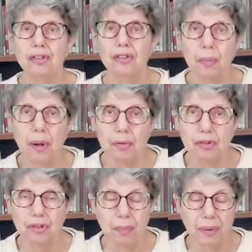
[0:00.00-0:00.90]

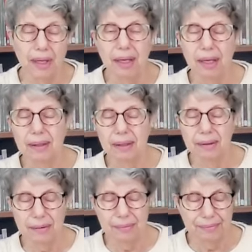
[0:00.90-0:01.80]
supposed to be
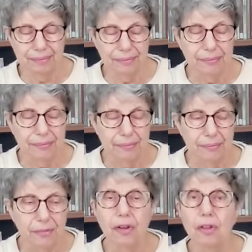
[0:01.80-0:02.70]

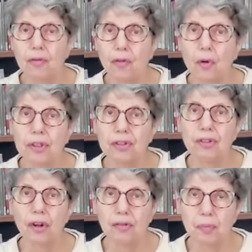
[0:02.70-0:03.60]
the voice
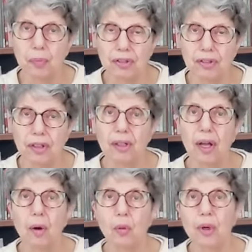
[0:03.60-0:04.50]
of Britain,
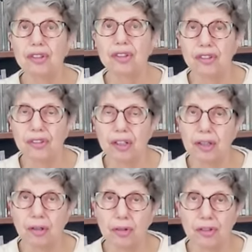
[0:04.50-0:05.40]
which is still
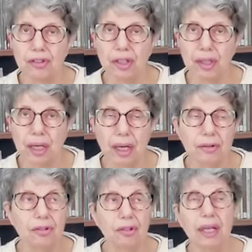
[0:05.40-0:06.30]
a Christian
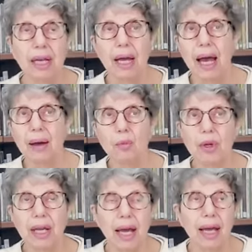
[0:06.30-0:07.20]
country, and
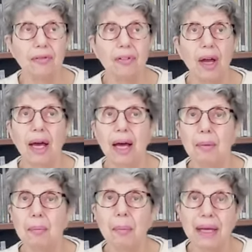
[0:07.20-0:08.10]
we have a
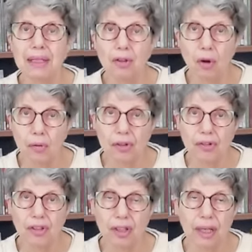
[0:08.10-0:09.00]

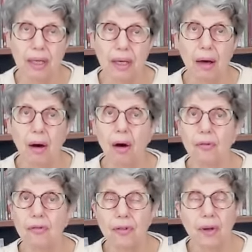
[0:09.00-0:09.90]
minority
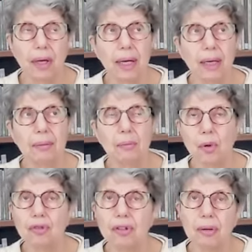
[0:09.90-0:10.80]
of
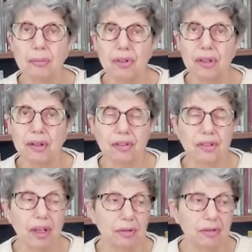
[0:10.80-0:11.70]
Muslims in this
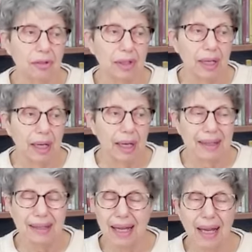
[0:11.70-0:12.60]
country,
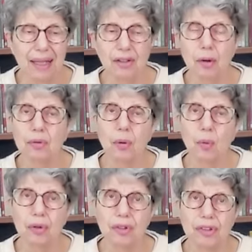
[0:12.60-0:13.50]
and I don't know
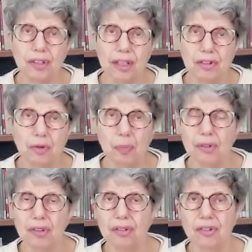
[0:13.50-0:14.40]
what it is,
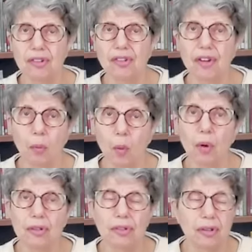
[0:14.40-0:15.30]
but it's
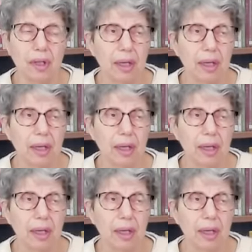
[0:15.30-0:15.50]
somewhat,